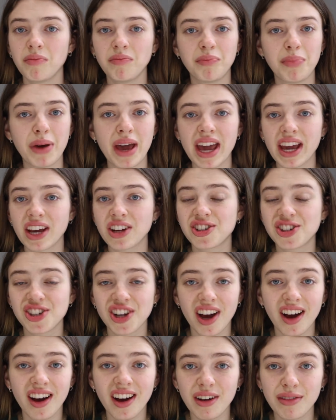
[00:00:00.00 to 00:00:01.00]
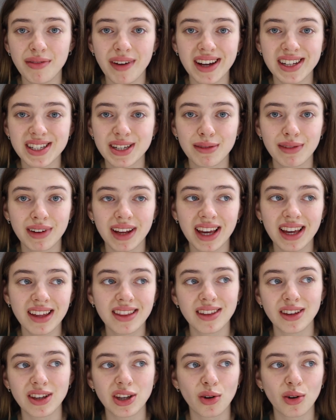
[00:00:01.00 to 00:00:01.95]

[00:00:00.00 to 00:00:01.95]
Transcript: picture effectively that